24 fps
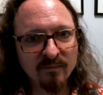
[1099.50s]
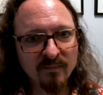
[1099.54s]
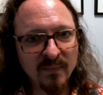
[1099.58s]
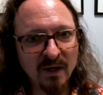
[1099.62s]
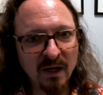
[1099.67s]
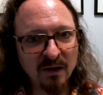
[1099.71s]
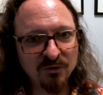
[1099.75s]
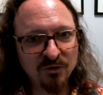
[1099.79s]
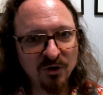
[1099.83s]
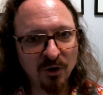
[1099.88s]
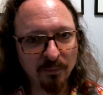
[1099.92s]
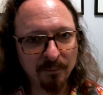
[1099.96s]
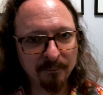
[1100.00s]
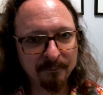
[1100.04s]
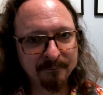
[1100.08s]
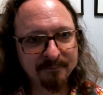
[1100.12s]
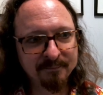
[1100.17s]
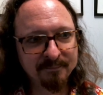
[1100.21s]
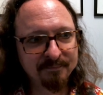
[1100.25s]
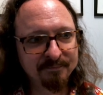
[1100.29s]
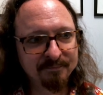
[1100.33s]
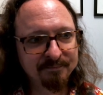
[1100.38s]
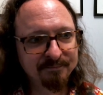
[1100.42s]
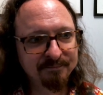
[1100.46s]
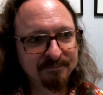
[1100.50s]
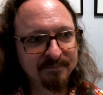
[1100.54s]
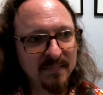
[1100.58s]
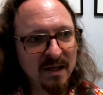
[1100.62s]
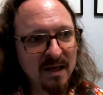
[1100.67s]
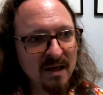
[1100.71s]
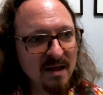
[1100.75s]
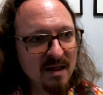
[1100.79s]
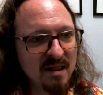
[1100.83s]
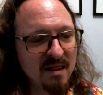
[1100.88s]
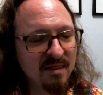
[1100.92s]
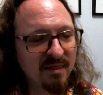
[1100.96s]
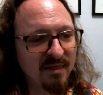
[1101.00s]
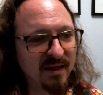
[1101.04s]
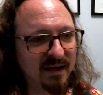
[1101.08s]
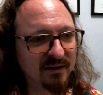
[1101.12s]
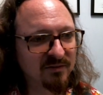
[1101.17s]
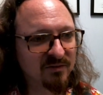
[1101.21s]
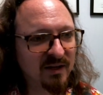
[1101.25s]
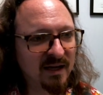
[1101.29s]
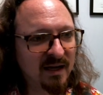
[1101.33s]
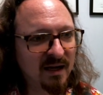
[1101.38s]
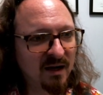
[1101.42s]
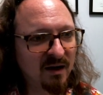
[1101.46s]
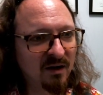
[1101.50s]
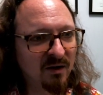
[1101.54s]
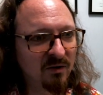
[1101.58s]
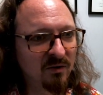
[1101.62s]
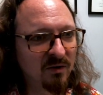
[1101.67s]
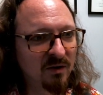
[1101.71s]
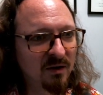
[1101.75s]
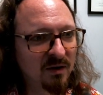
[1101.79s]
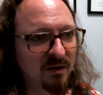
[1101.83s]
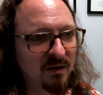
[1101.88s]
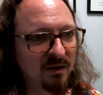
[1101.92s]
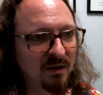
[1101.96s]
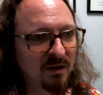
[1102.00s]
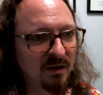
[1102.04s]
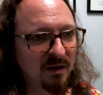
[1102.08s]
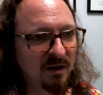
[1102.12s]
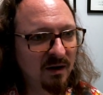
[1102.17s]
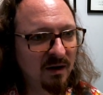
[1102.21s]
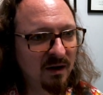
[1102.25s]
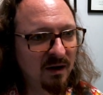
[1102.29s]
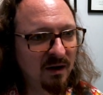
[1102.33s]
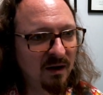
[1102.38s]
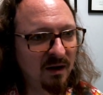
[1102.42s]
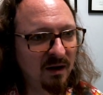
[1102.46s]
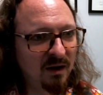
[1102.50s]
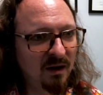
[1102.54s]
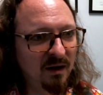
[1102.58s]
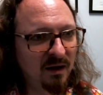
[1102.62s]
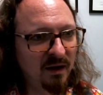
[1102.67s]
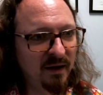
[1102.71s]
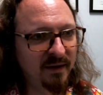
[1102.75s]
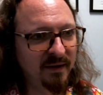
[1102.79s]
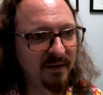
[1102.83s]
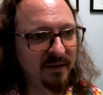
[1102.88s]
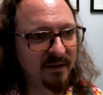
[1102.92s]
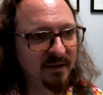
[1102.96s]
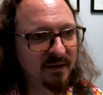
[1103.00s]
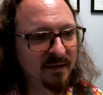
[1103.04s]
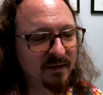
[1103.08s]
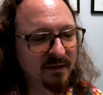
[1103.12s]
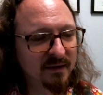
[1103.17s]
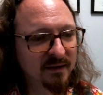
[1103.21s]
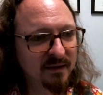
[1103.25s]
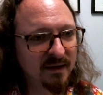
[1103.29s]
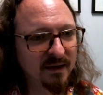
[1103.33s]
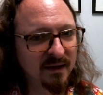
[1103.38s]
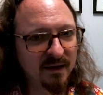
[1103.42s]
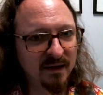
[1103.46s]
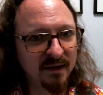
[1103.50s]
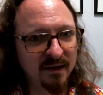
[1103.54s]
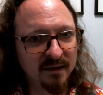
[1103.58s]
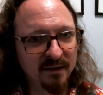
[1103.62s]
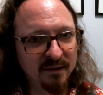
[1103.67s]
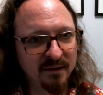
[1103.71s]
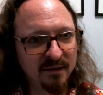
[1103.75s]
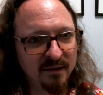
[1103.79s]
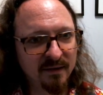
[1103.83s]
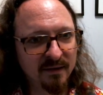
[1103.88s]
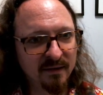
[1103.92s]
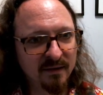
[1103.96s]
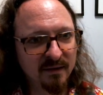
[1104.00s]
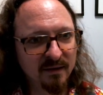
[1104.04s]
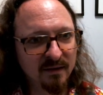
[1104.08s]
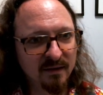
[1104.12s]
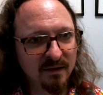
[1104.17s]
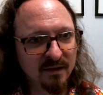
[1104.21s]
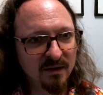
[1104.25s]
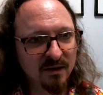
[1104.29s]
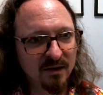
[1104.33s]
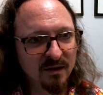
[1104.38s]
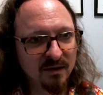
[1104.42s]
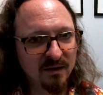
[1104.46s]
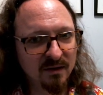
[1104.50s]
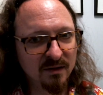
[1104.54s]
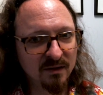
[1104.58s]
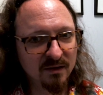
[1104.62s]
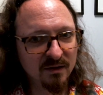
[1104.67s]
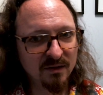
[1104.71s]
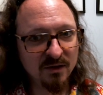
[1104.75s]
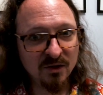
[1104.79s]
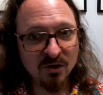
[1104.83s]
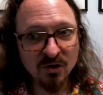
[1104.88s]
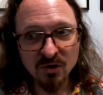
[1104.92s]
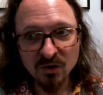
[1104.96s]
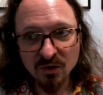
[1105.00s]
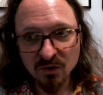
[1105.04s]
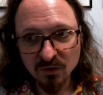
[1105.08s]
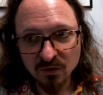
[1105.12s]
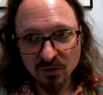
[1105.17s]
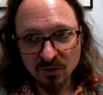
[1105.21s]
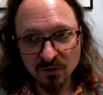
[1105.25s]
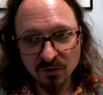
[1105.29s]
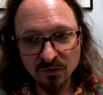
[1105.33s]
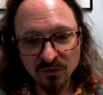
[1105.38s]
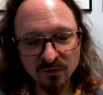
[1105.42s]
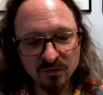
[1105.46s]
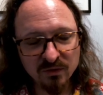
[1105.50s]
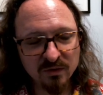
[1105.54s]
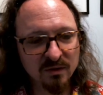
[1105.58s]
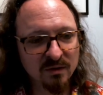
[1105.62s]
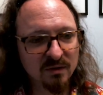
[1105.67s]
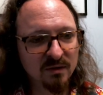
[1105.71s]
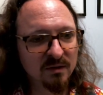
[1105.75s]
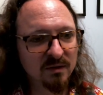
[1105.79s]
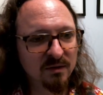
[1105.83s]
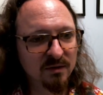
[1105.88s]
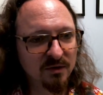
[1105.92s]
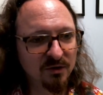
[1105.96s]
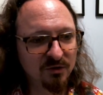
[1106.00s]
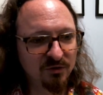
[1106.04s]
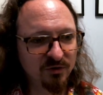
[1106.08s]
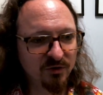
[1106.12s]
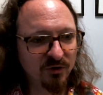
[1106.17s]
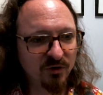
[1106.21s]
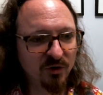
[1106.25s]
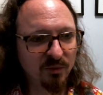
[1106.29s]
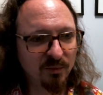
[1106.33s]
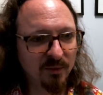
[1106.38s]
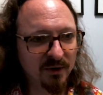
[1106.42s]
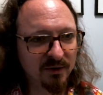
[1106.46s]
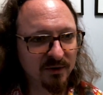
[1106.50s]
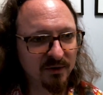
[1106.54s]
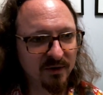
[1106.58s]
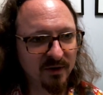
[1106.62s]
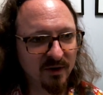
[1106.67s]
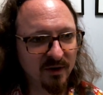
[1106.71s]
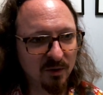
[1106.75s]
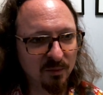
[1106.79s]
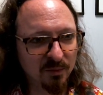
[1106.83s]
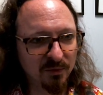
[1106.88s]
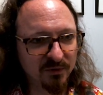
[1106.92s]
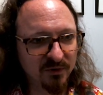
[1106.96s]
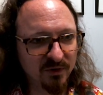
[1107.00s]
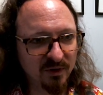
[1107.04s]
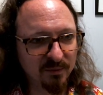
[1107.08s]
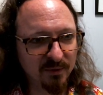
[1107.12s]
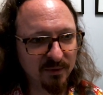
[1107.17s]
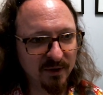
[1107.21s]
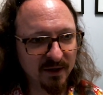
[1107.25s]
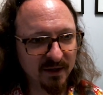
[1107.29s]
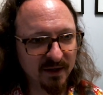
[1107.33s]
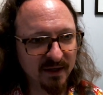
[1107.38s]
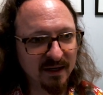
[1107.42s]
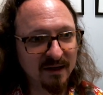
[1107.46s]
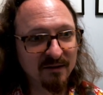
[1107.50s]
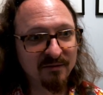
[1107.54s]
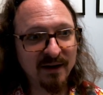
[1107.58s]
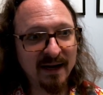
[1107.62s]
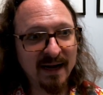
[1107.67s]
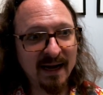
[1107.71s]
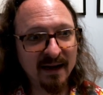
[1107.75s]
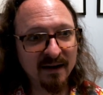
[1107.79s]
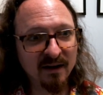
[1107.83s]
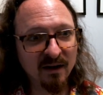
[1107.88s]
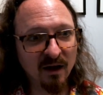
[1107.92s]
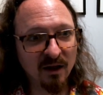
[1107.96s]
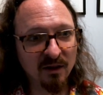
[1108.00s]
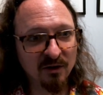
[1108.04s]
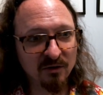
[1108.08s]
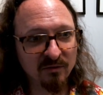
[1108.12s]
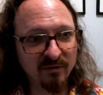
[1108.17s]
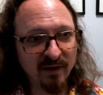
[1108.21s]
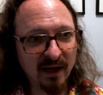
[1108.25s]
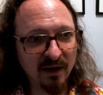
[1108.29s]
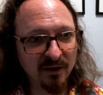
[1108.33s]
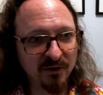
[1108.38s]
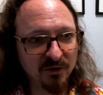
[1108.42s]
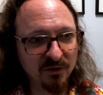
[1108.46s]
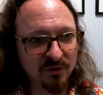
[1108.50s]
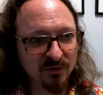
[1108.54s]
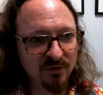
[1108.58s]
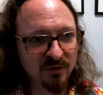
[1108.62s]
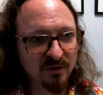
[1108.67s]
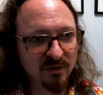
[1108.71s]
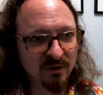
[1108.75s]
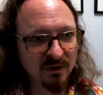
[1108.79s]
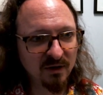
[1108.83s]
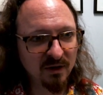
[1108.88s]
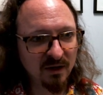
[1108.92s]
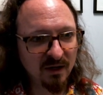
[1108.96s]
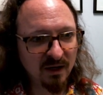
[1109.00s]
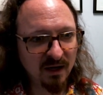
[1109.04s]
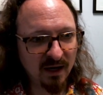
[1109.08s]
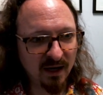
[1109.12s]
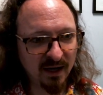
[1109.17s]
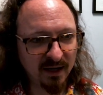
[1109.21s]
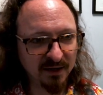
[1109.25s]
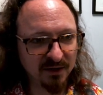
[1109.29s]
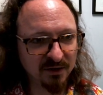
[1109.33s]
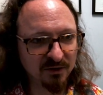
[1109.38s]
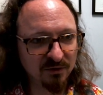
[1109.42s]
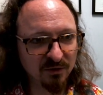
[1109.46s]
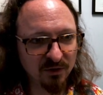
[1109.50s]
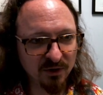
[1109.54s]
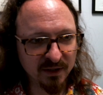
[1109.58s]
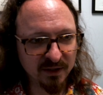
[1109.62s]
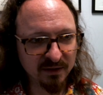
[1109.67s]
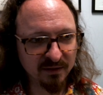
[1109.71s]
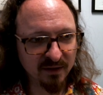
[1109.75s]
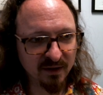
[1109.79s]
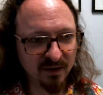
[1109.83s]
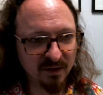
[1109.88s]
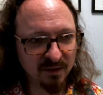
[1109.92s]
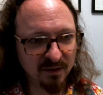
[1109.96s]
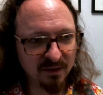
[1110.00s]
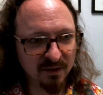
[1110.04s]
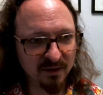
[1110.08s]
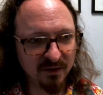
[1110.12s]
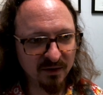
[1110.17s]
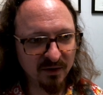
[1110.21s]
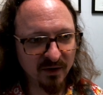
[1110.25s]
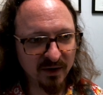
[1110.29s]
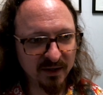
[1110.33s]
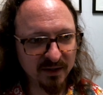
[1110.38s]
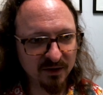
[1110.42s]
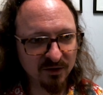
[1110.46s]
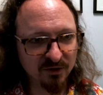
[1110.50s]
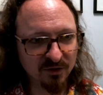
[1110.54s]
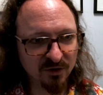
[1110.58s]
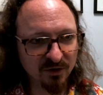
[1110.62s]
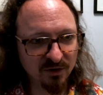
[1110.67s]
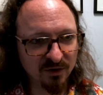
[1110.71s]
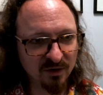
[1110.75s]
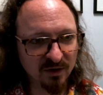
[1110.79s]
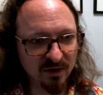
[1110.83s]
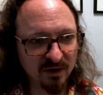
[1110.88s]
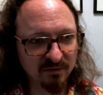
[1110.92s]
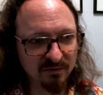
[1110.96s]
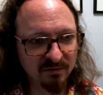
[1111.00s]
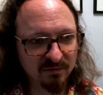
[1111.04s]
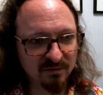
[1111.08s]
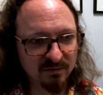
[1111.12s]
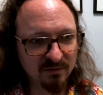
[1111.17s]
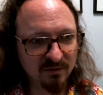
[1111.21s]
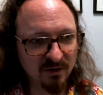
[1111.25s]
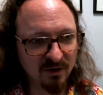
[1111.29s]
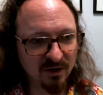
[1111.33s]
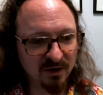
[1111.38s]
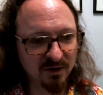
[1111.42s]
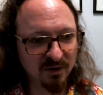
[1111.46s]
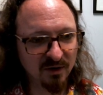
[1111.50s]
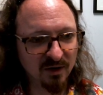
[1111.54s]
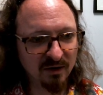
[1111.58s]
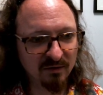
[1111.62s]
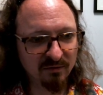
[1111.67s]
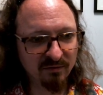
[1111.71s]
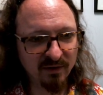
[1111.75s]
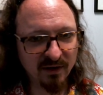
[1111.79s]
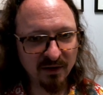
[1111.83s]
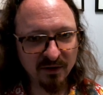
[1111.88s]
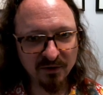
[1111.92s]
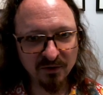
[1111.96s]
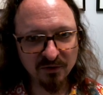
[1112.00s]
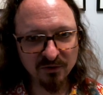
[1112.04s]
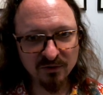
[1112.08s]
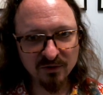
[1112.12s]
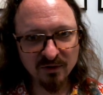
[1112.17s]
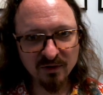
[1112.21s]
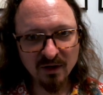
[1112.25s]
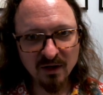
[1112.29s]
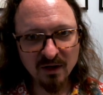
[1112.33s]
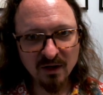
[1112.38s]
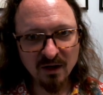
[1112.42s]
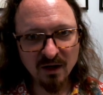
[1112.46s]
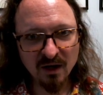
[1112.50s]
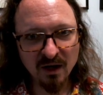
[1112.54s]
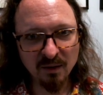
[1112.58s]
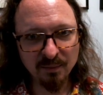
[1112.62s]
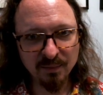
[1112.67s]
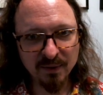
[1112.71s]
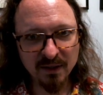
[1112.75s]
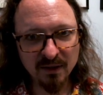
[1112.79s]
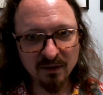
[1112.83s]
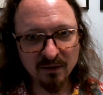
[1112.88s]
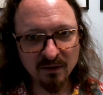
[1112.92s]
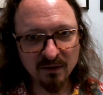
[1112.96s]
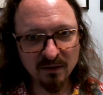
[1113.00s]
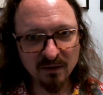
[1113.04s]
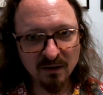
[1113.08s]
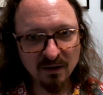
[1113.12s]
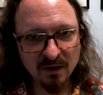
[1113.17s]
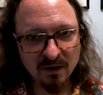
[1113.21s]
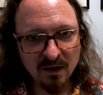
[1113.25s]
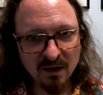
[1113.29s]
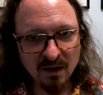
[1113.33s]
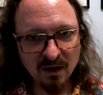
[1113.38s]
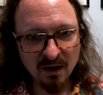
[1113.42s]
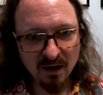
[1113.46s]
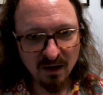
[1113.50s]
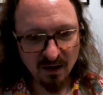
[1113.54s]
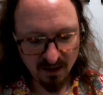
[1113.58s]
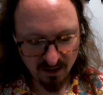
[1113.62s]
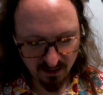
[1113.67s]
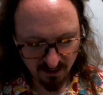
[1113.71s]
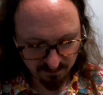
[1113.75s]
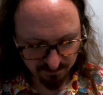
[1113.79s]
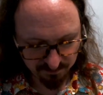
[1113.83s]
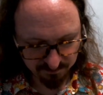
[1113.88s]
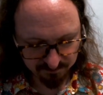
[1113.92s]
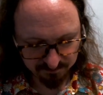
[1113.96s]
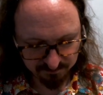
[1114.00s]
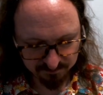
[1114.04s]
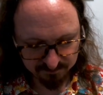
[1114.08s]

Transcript: So that's how I can use the serial monitor to help with debugging. If I had other values, I could look at the, I can turn off on and off values up here. I